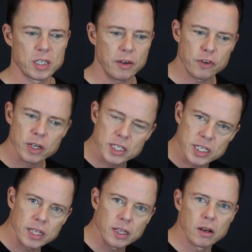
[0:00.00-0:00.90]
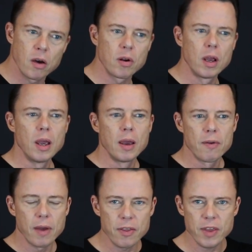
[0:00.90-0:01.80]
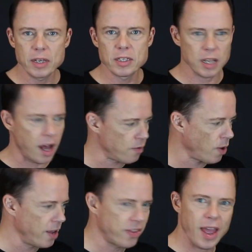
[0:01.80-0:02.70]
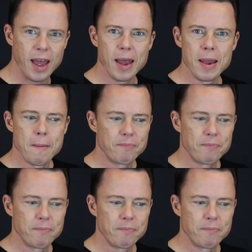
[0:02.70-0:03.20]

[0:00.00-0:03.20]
see if you can sing the note and then start right there.